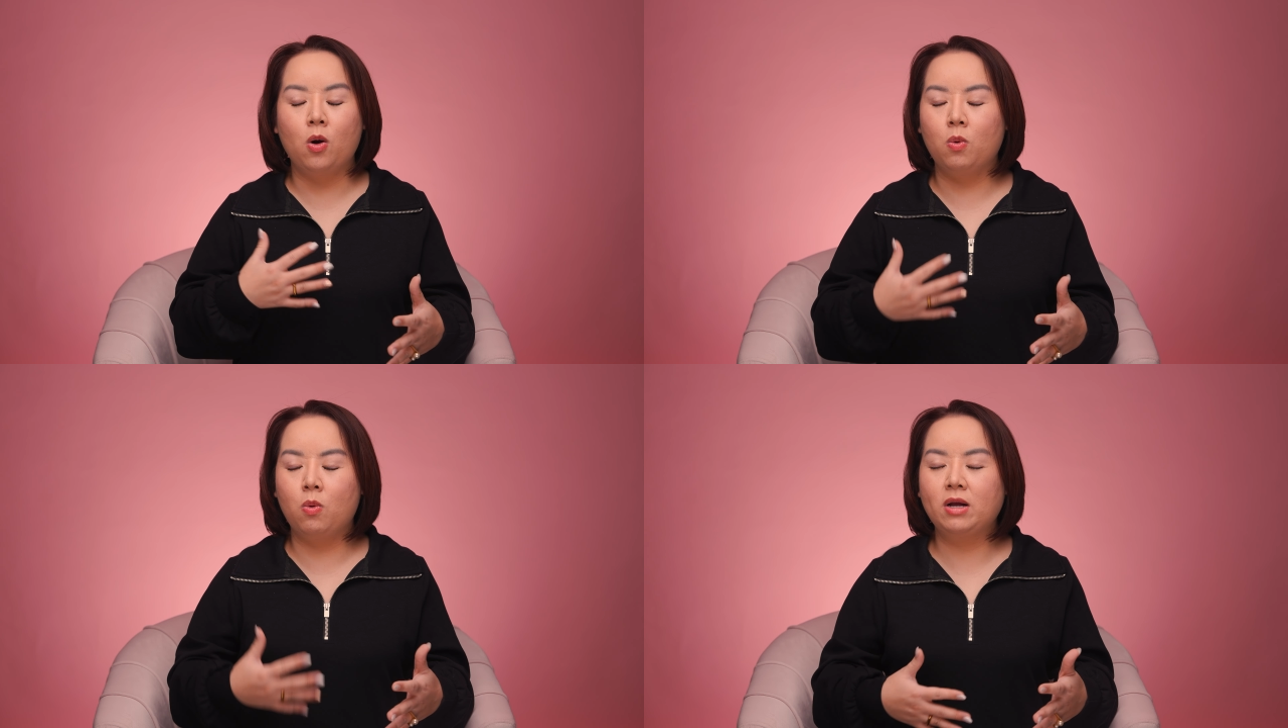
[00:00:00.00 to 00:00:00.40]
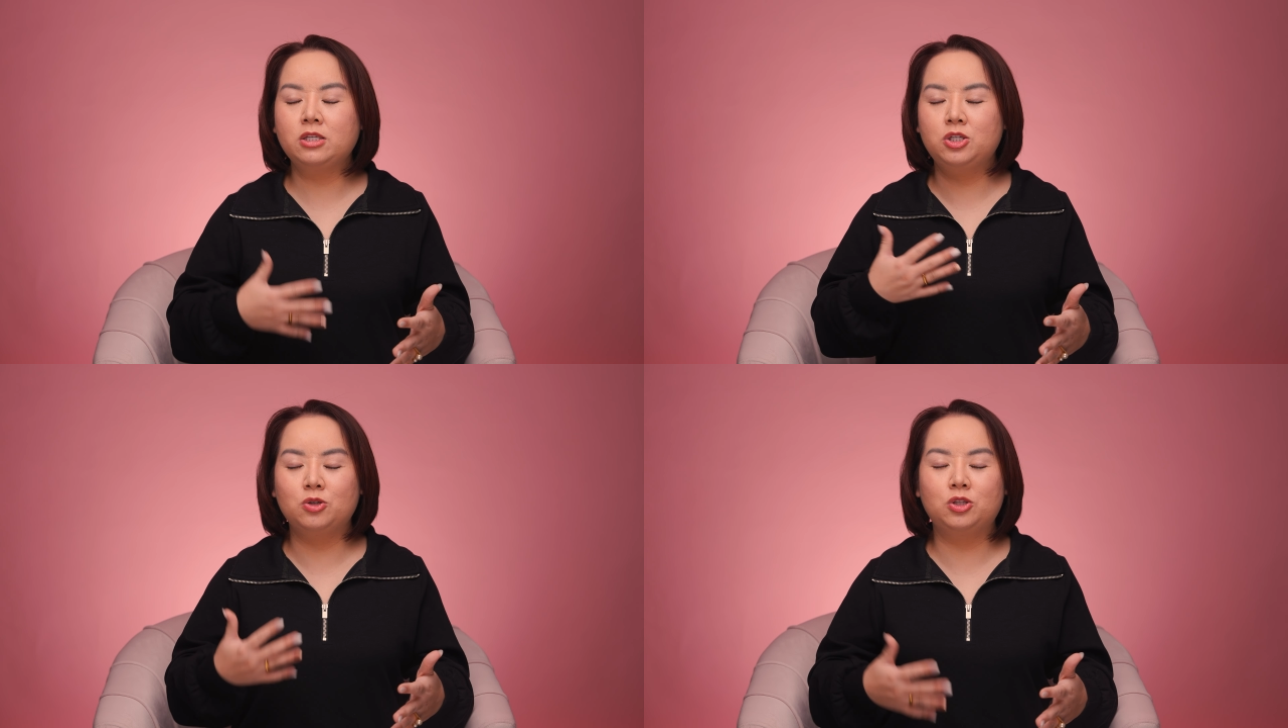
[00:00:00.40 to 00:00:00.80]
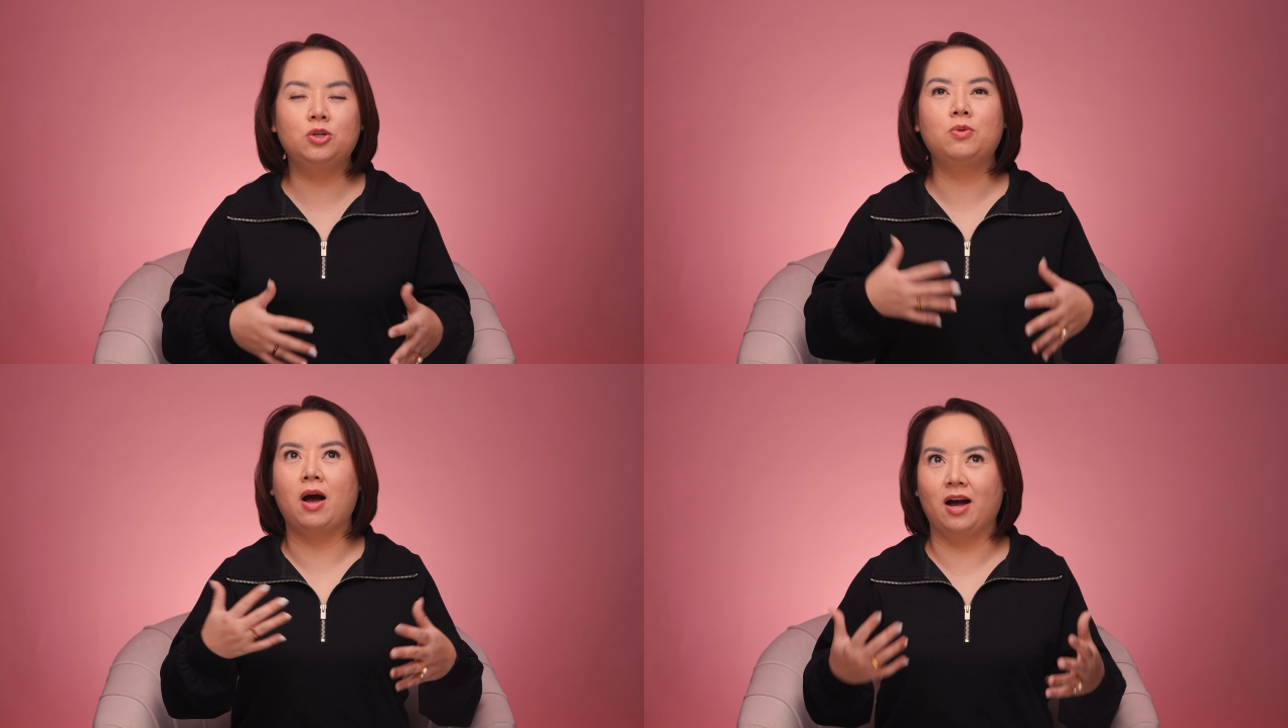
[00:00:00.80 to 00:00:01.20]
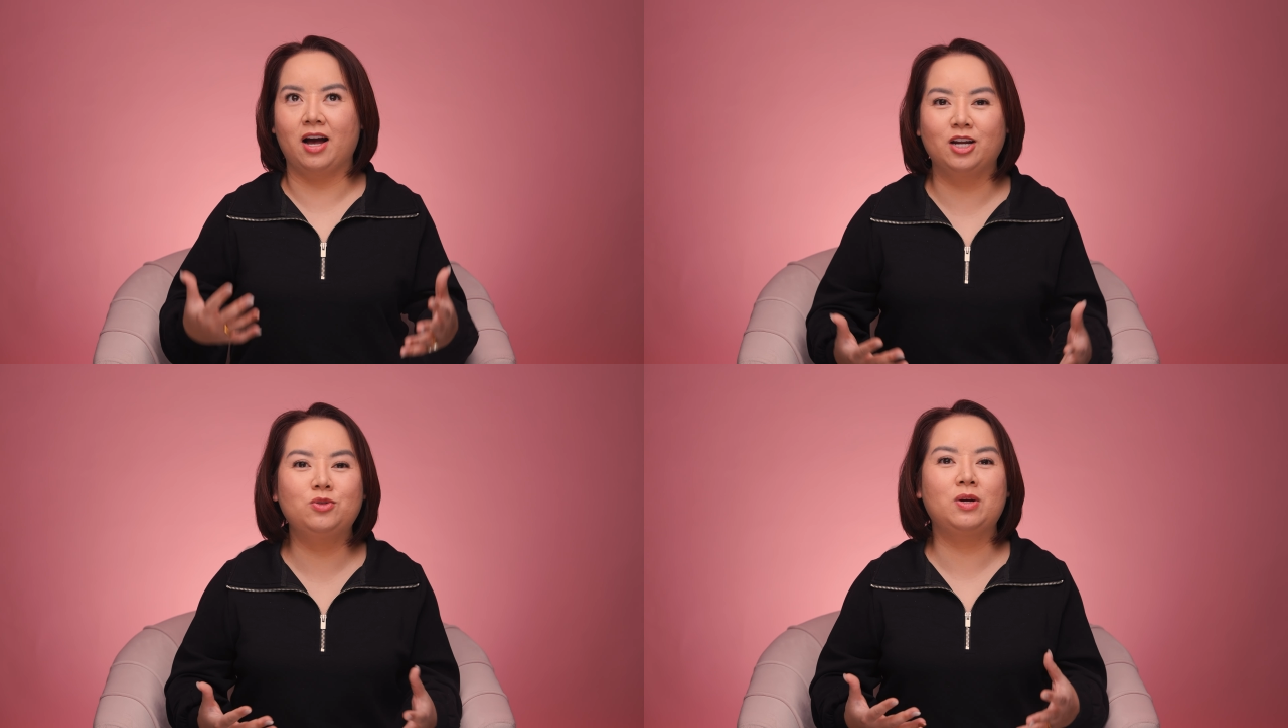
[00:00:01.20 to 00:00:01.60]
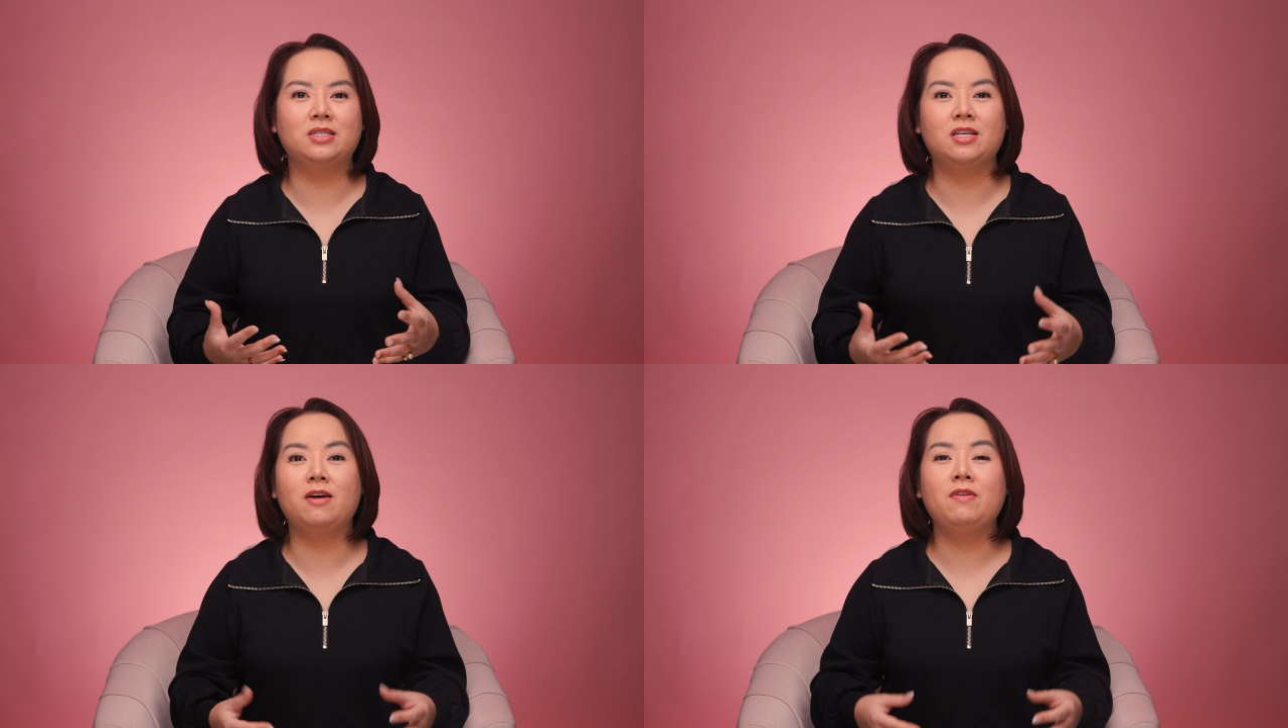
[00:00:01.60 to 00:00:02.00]
Once you do
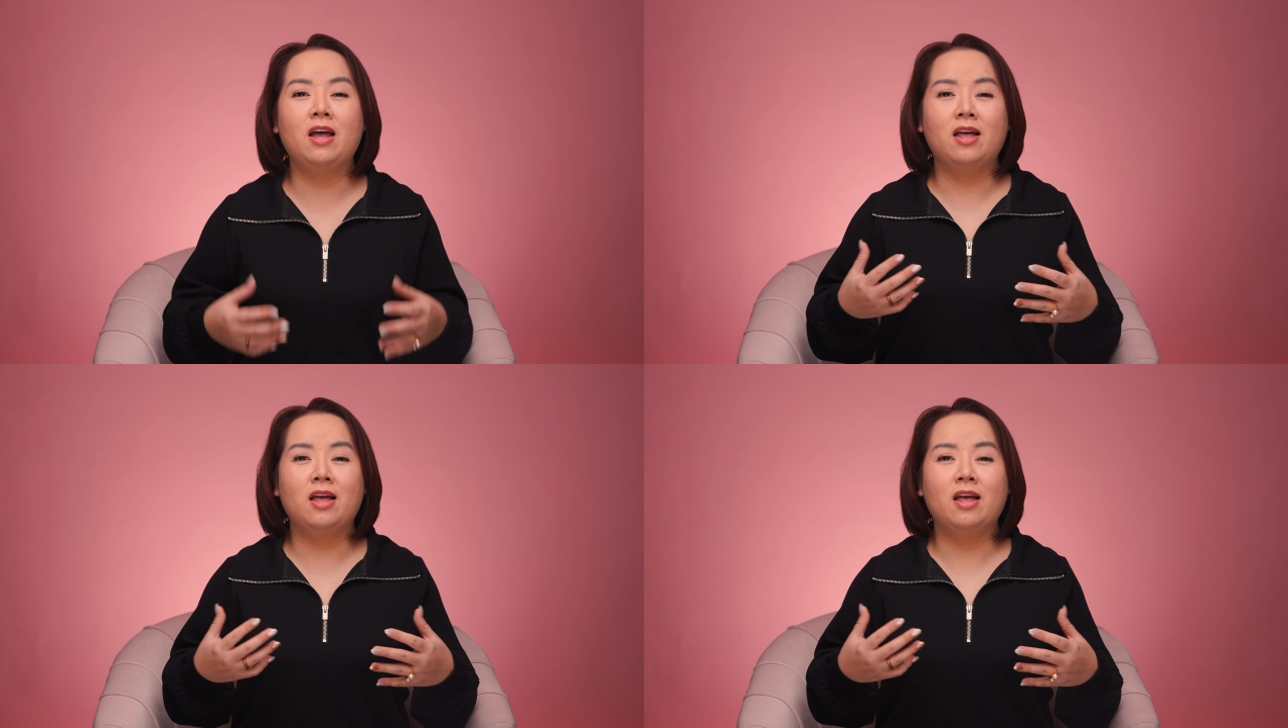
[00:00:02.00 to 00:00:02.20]
100 up,